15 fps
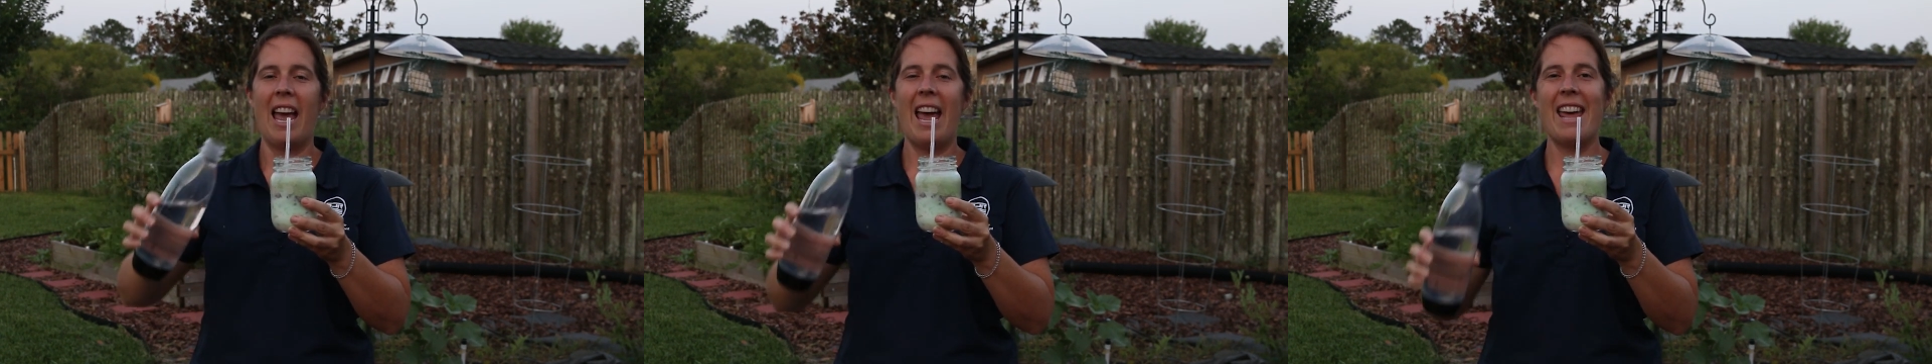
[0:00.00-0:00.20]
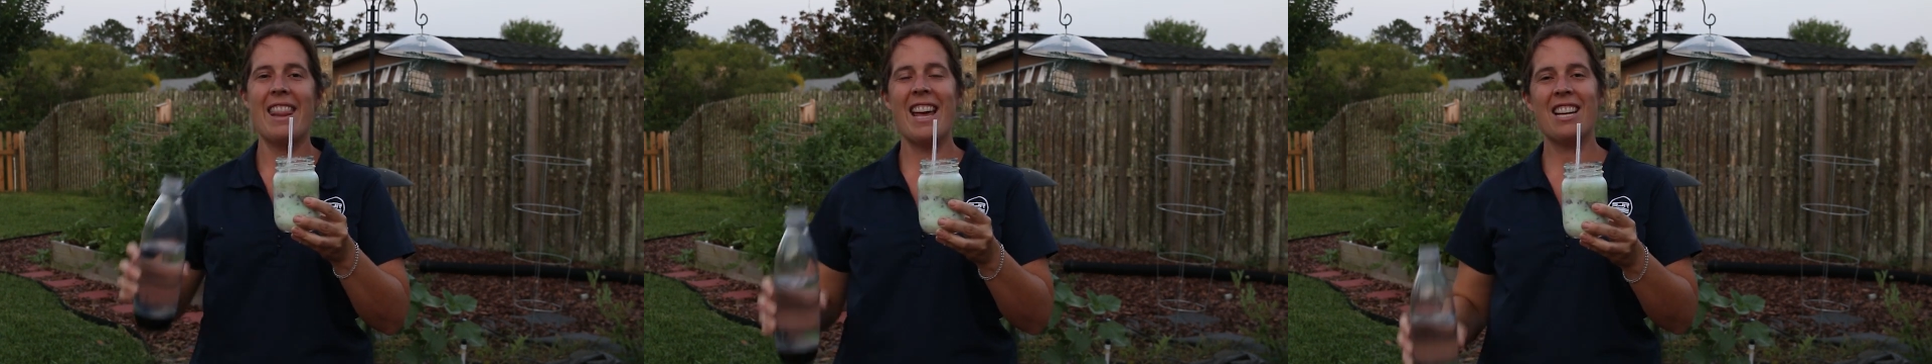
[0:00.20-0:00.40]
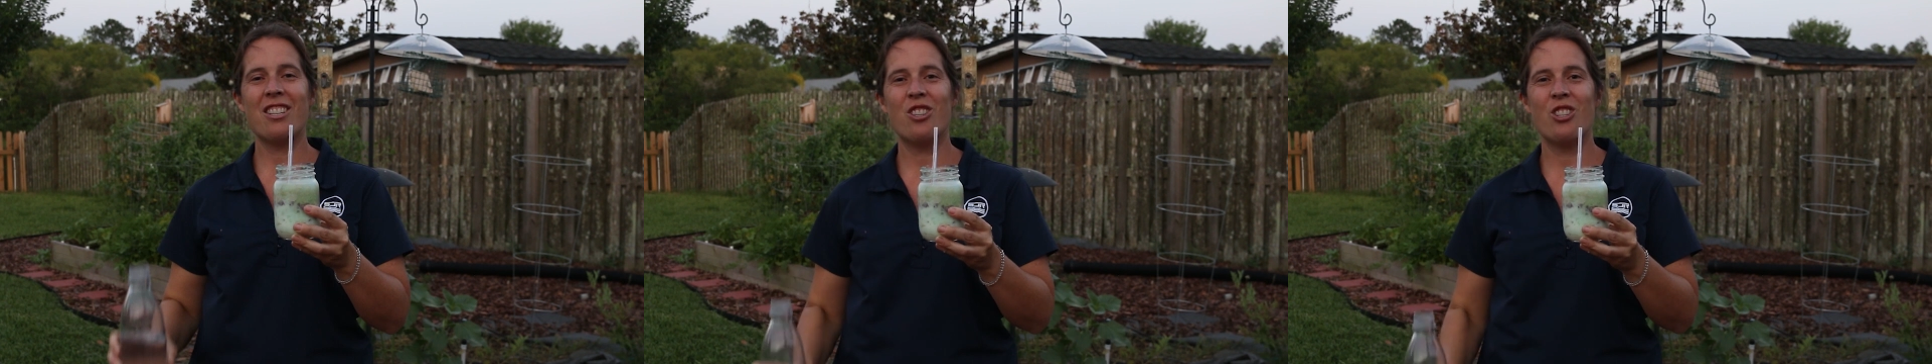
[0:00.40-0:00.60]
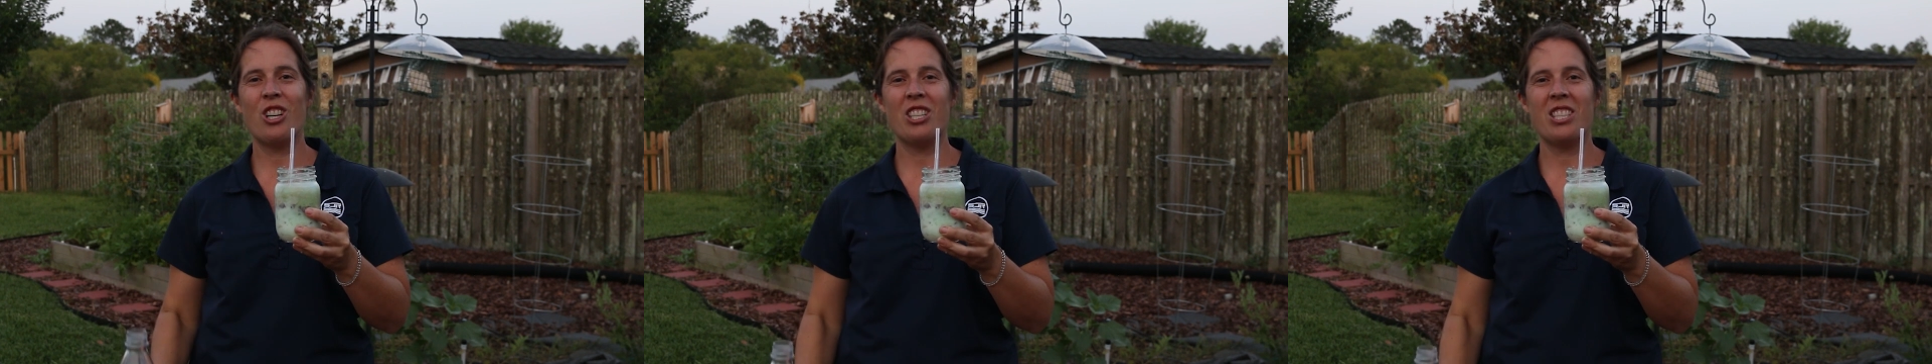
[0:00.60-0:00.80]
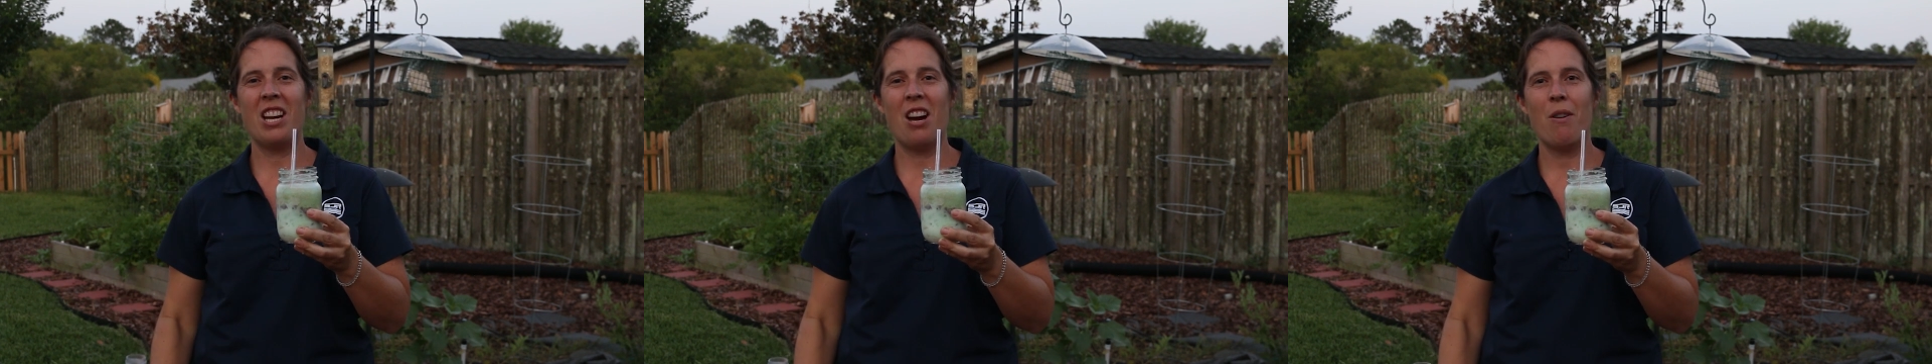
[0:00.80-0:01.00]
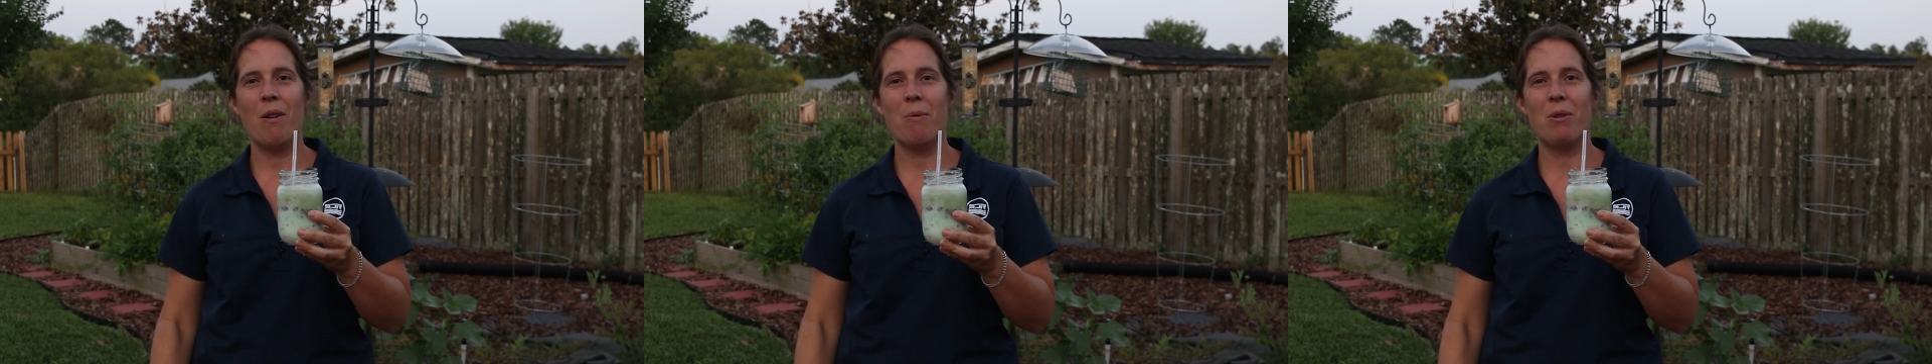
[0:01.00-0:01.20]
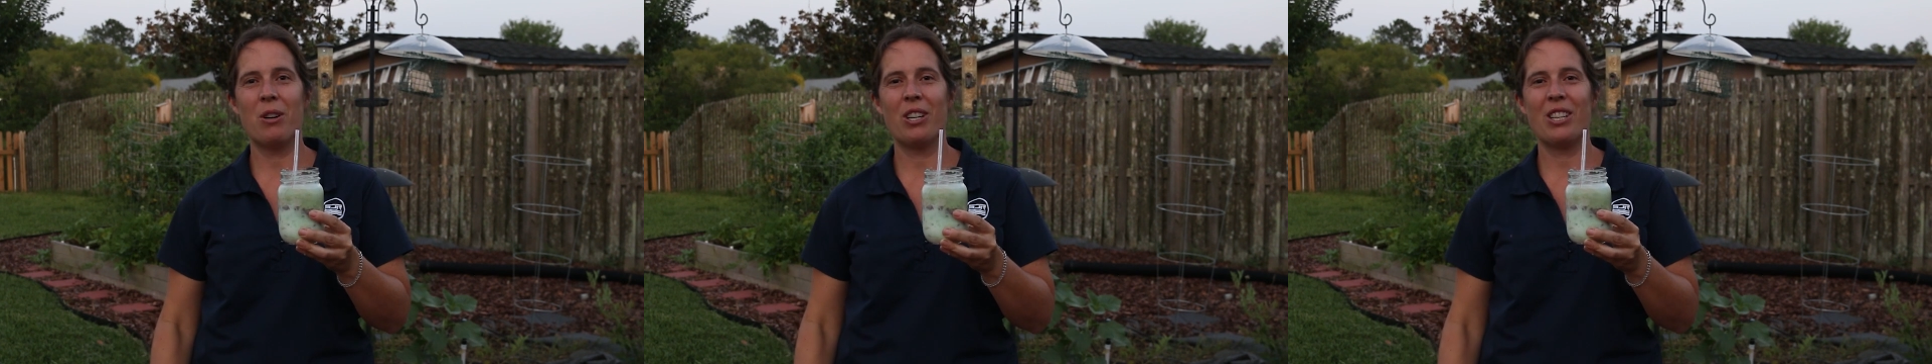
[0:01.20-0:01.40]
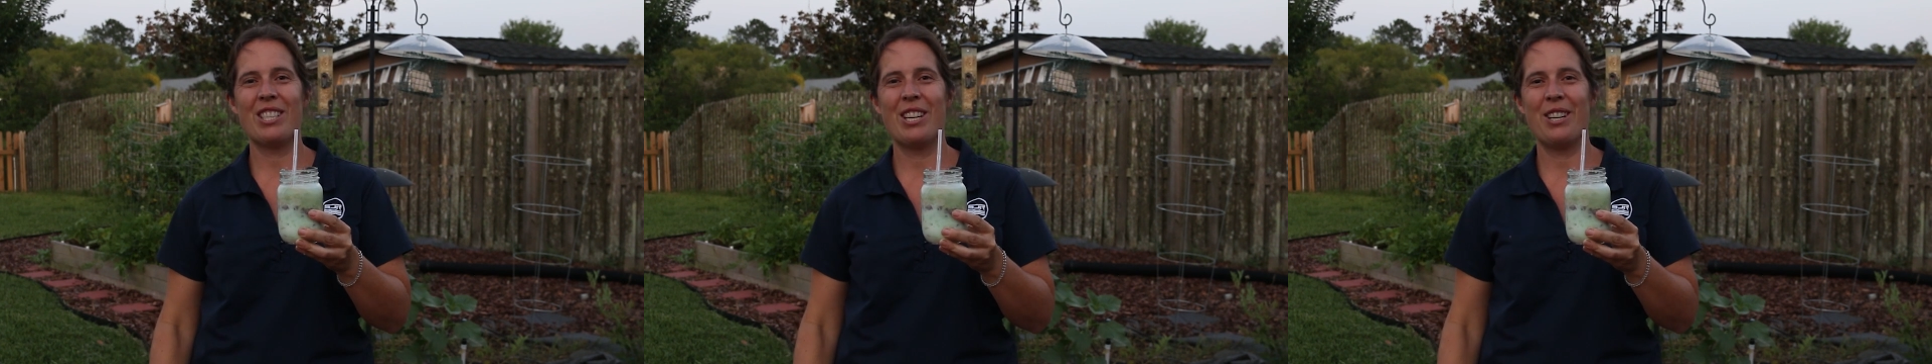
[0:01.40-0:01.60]
And that's just how it
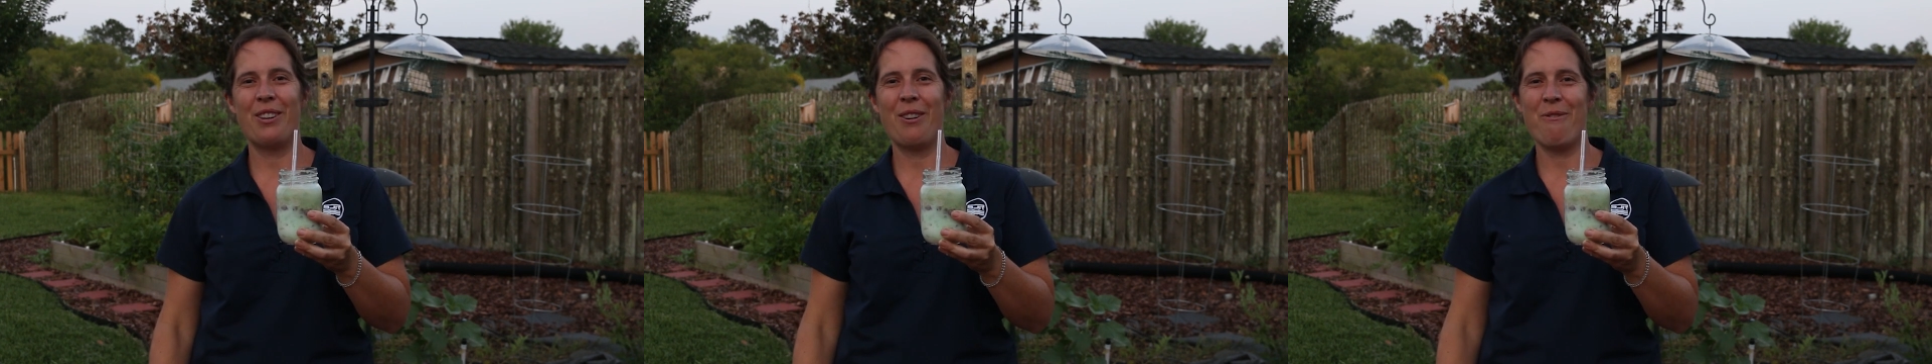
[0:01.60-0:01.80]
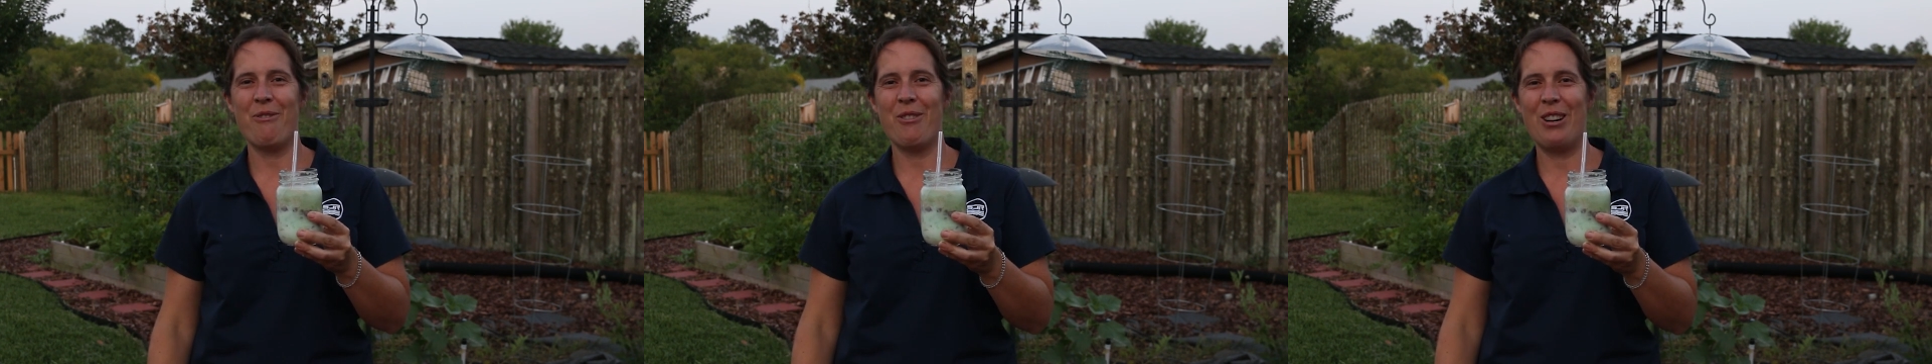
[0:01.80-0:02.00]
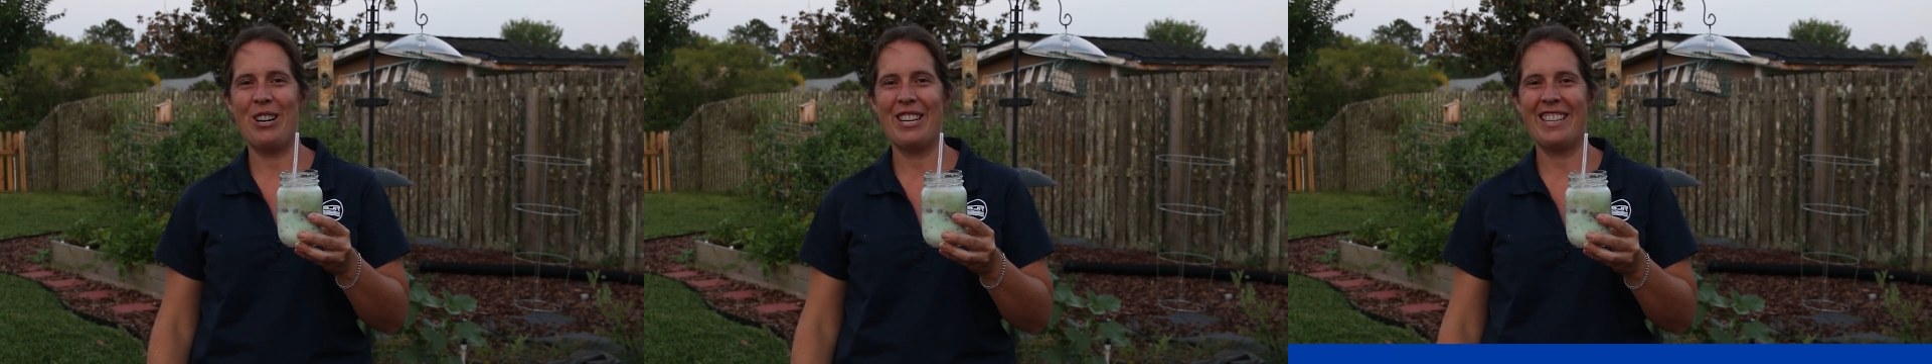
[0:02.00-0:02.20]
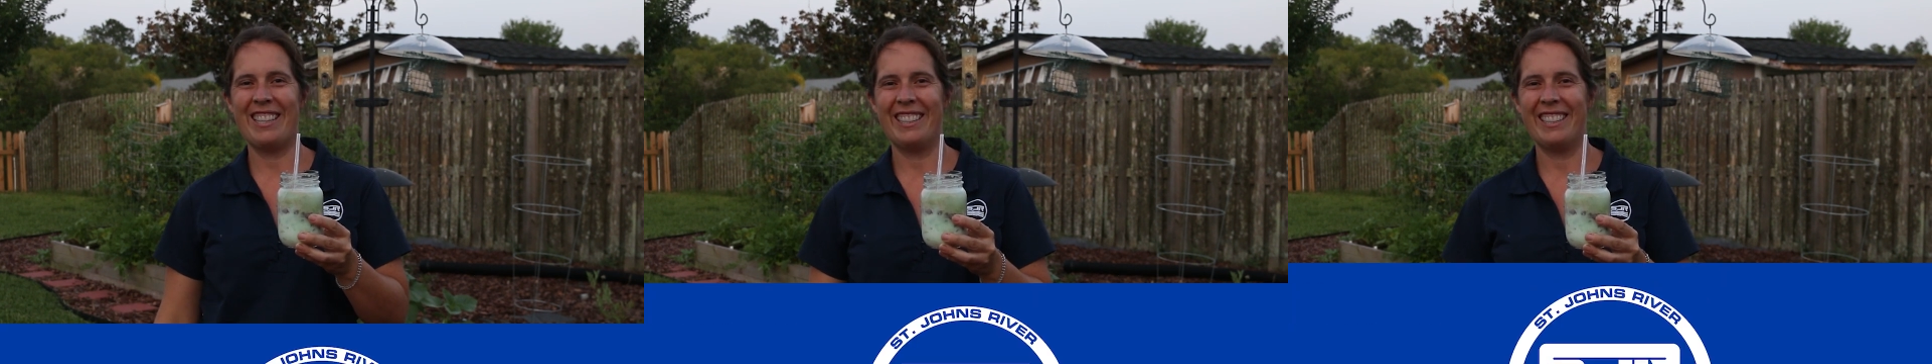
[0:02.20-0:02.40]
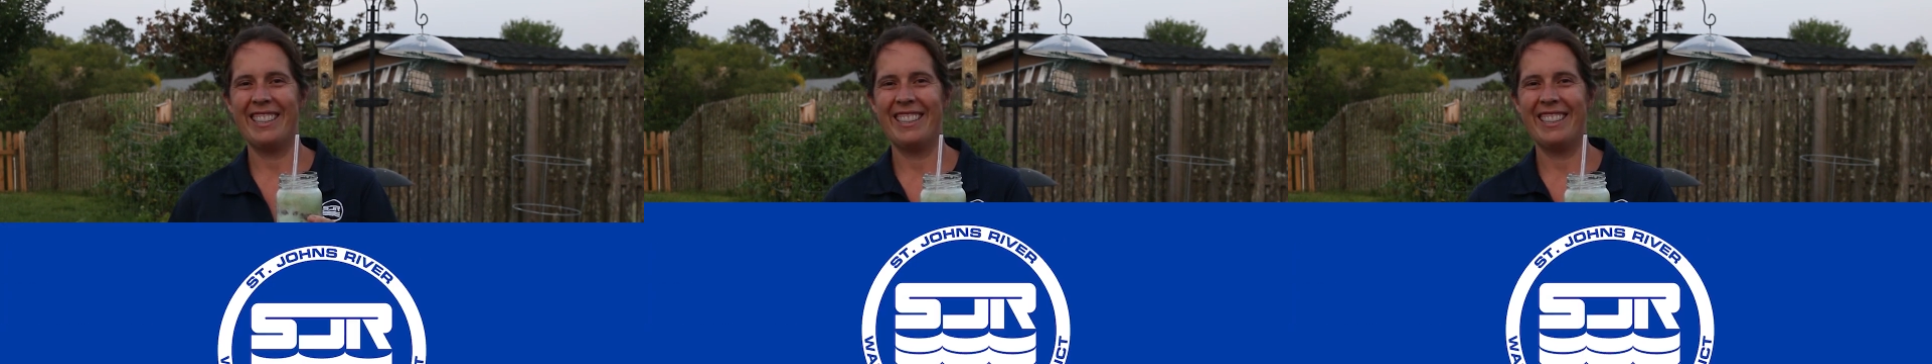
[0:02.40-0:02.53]
works here in Florida.